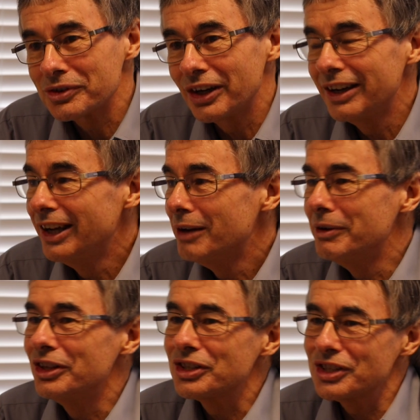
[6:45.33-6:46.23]
So, I
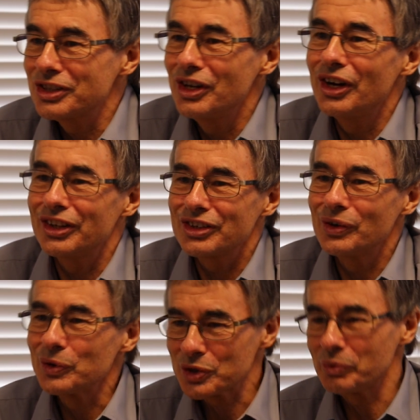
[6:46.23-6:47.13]
mean, this is not
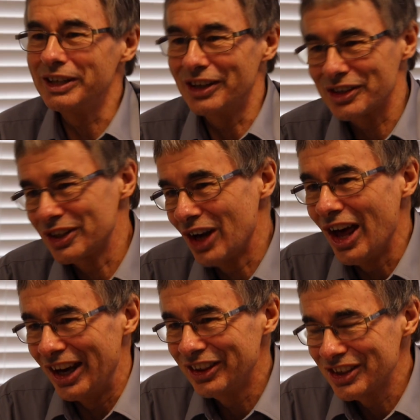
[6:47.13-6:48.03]
all sweetness and
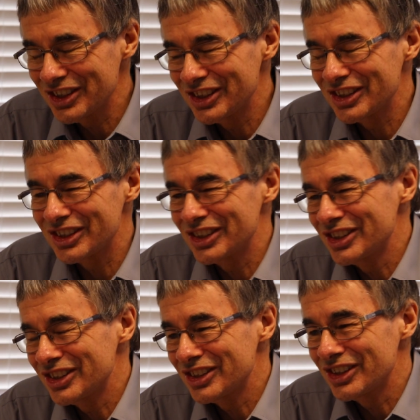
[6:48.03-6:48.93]
light. This
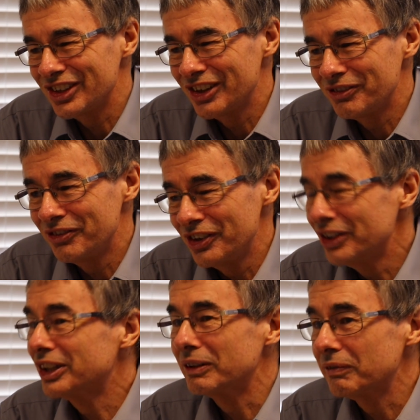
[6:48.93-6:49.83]
is a
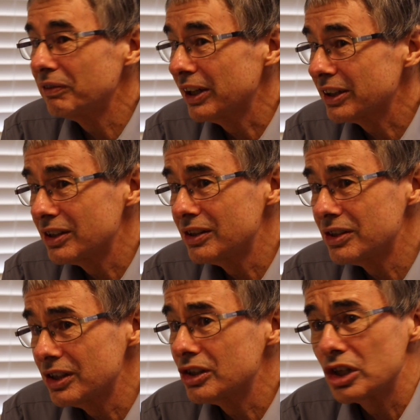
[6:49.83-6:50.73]
very
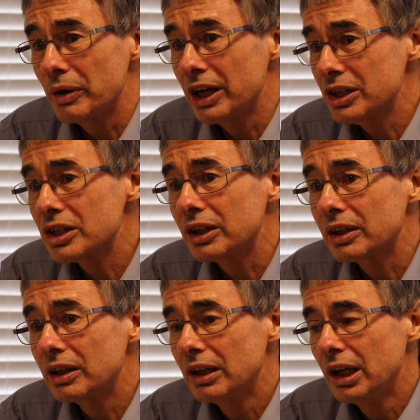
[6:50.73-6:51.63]
conflicted situation.